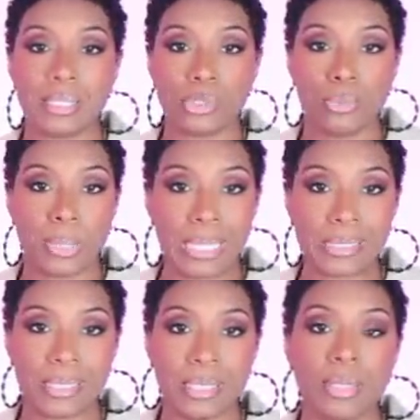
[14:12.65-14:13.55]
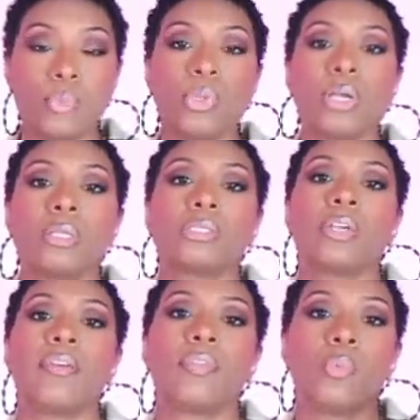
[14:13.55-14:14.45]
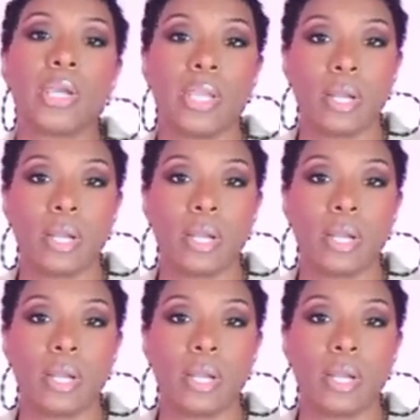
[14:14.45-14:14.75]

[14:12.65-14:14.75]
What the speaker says: Tupac tee. We also have the white